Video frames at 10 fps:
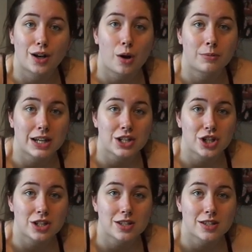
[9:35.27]

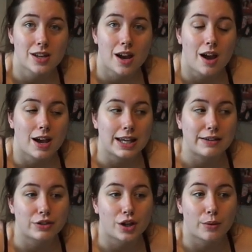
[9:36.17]
accommodations,
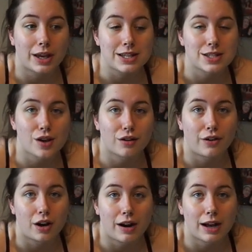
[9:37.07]
even though it is so
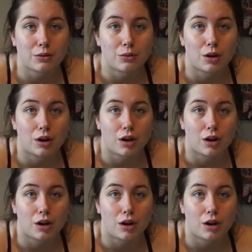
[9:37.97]
far out.